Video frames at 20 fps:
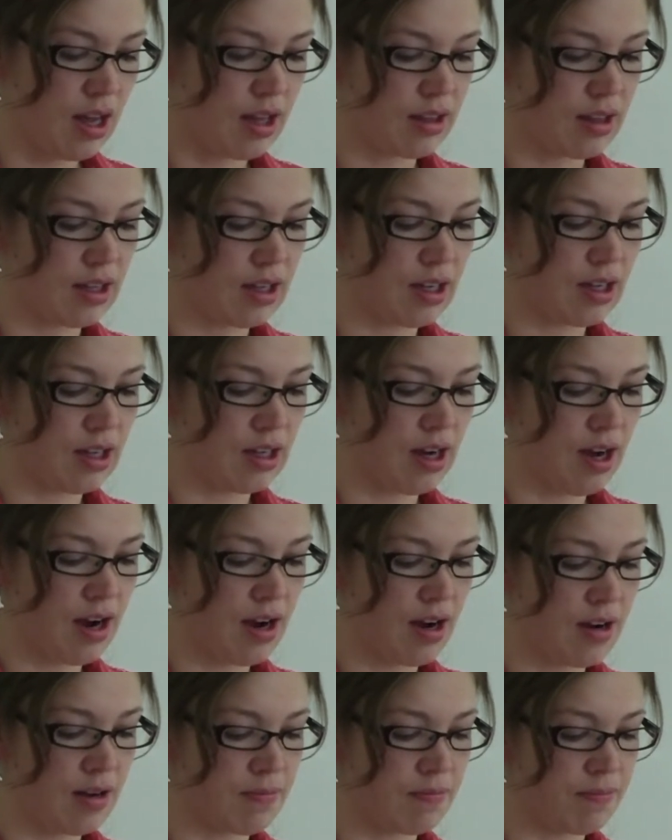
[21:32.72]

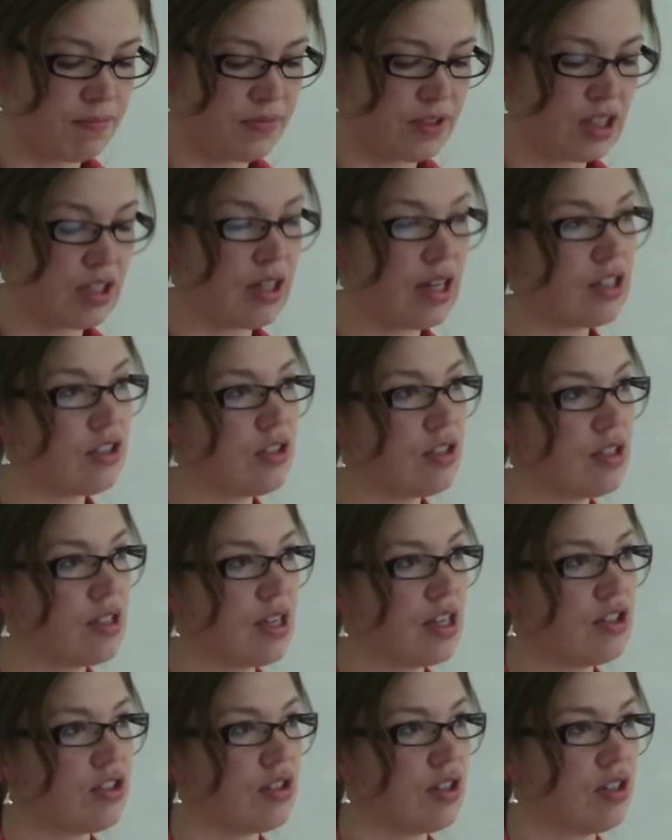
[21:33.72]
The
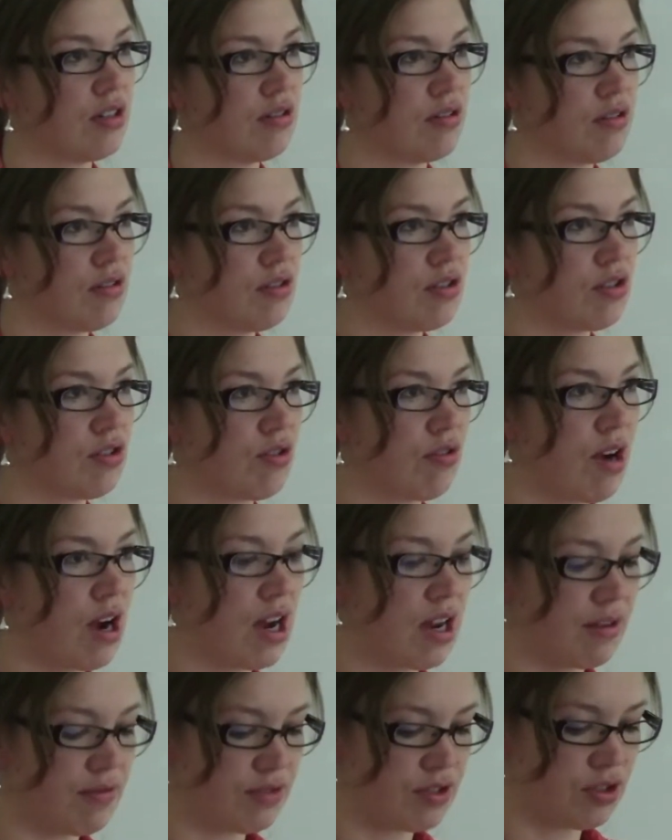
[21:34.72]
legislation
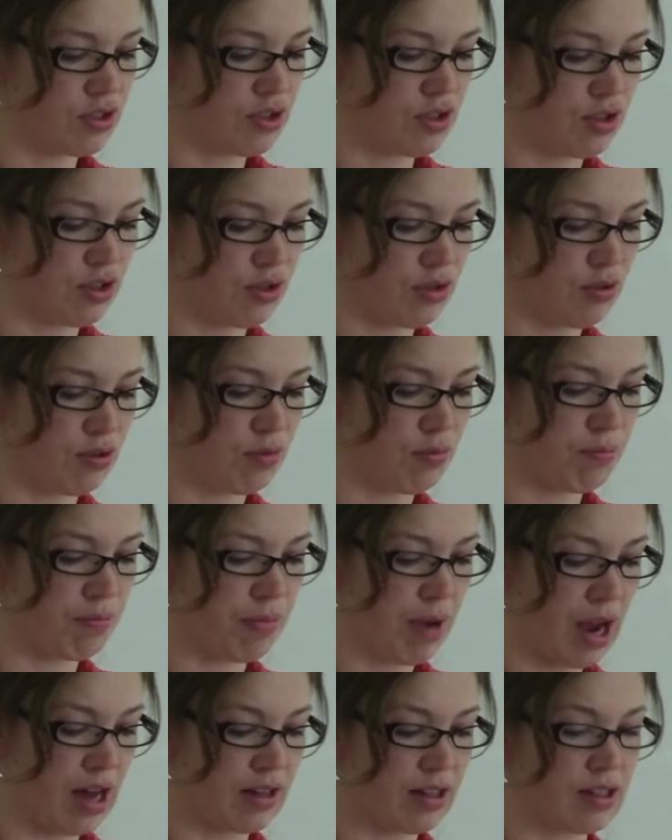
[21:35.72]
strives to
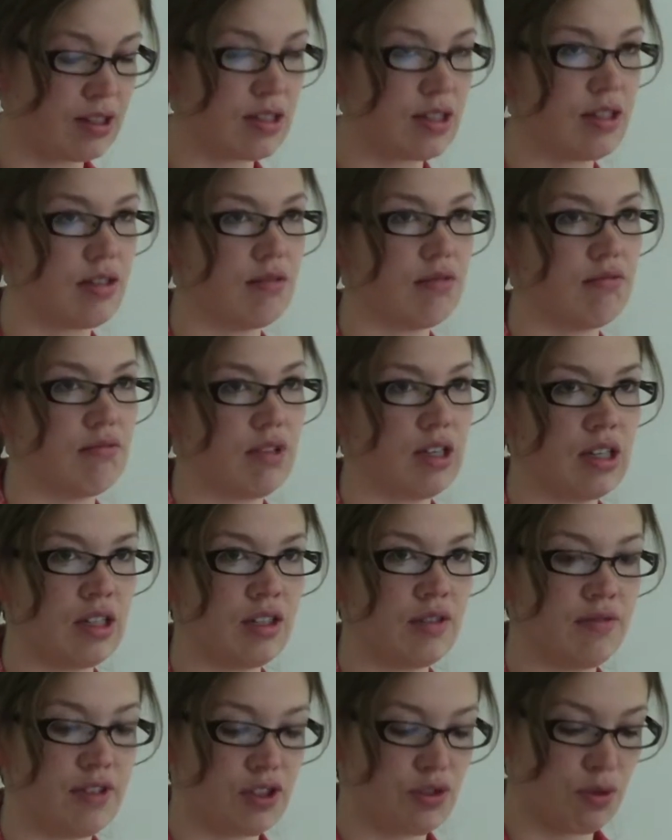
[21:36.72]
balance
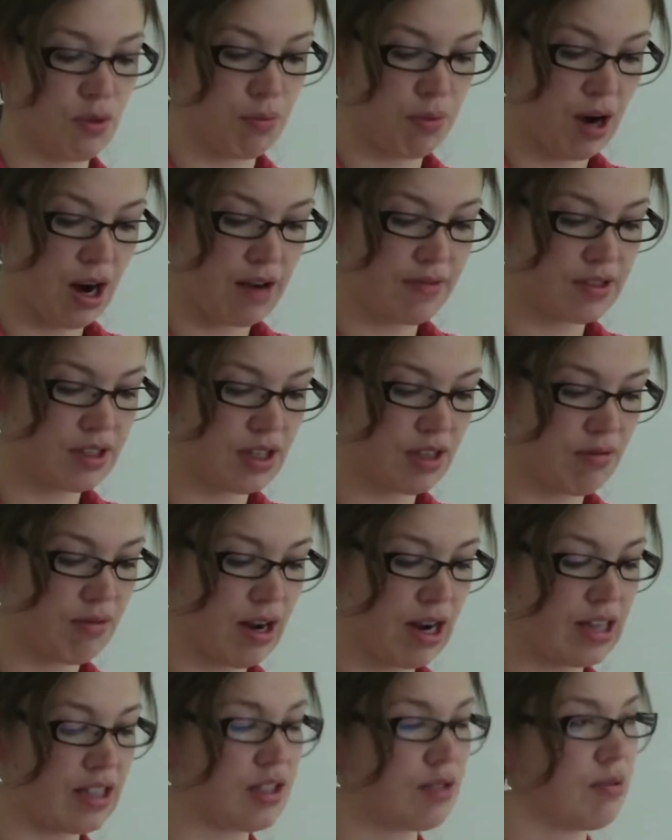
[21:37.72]
individual privacy
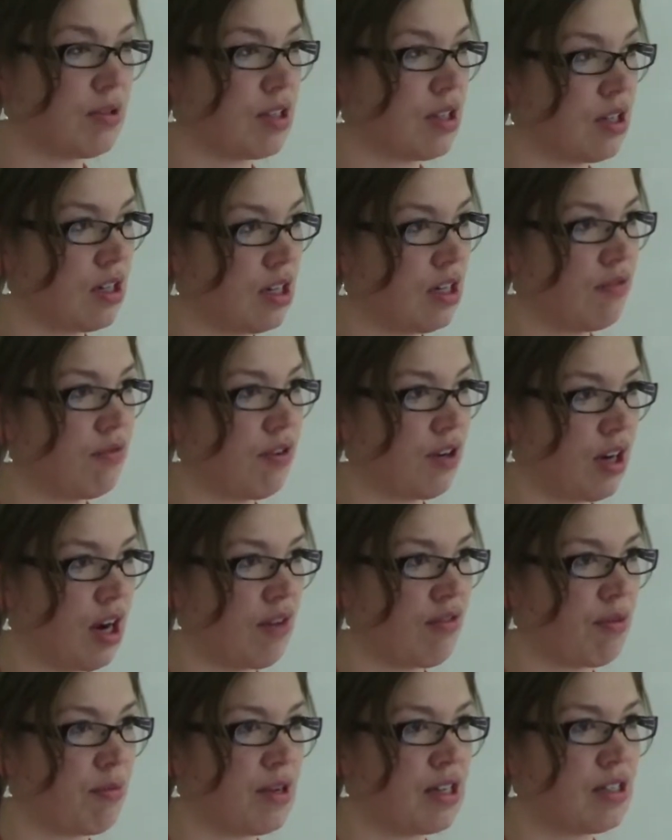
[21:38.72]
rights with the need for
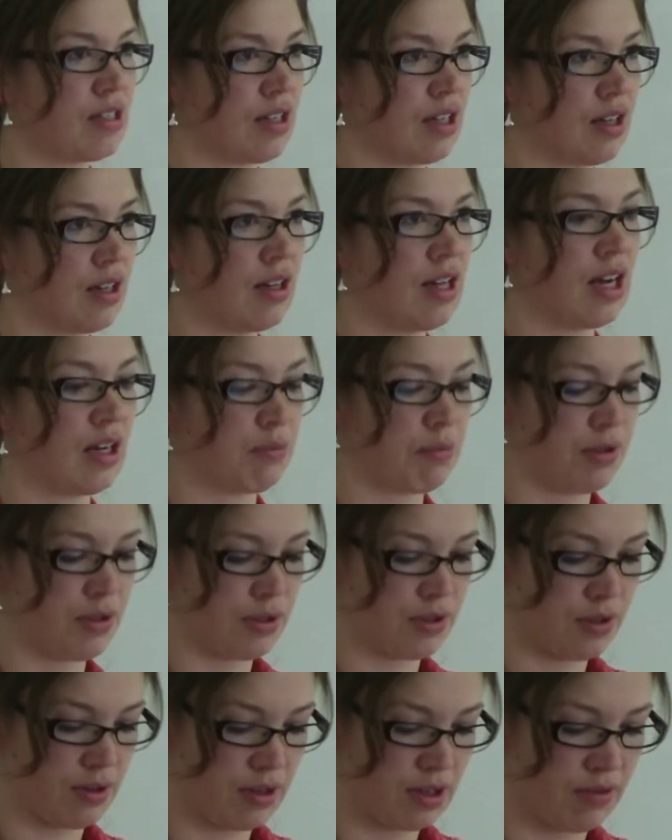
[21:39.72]
government to collect
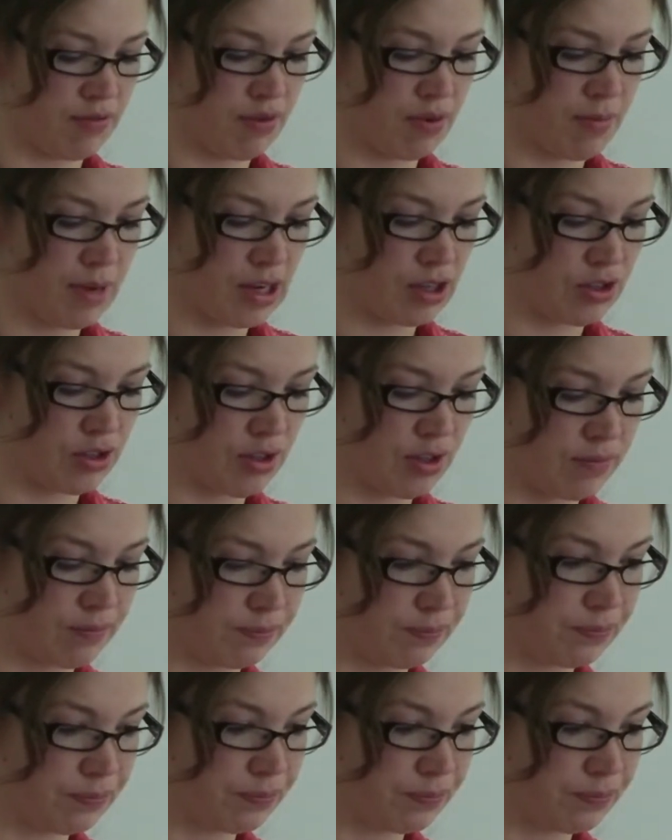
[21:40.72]
personal information.